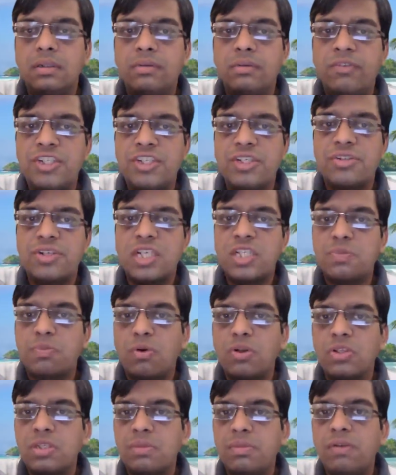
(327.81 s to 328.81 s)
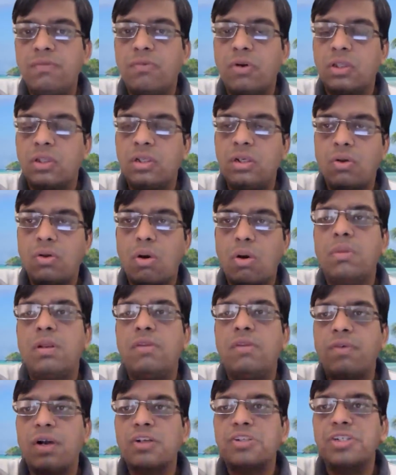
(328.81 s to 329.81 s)
which is responsible for the
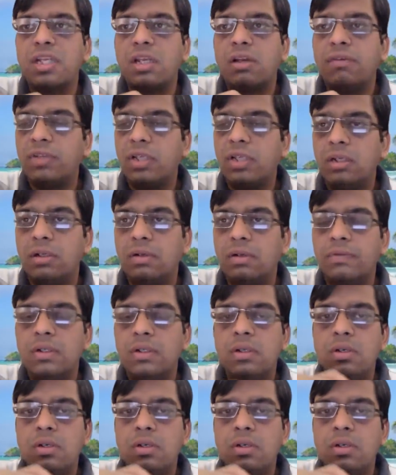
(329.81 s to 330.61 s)
normal functioning of the nerve.